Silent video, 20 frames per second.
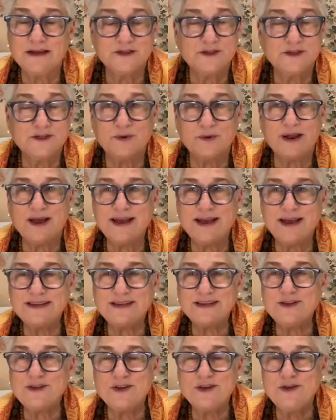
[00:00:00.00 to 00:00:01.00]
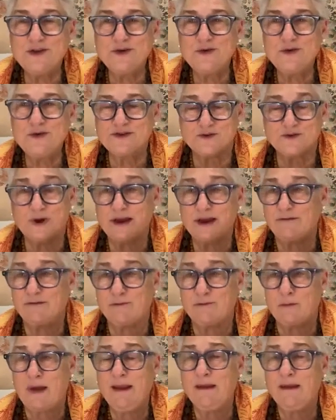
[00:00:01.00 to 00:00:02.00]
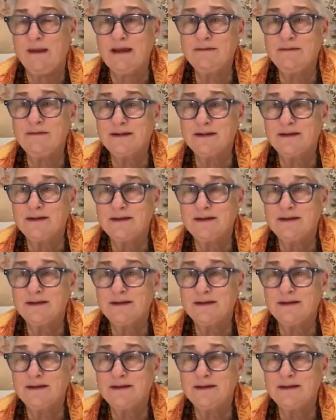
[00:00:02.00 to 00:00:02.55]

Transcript: See, what I tell you is right for my life.